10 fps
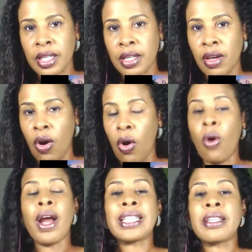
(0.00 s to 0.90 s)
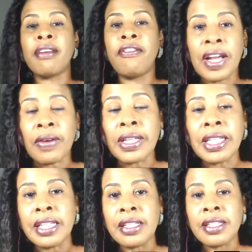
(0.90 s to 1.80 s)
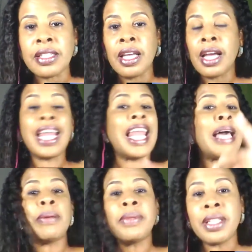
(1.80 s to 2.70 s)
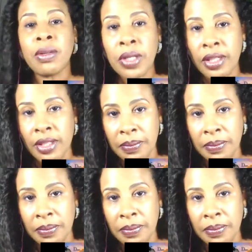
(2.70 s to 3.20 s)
or at the very least, climb up there with them.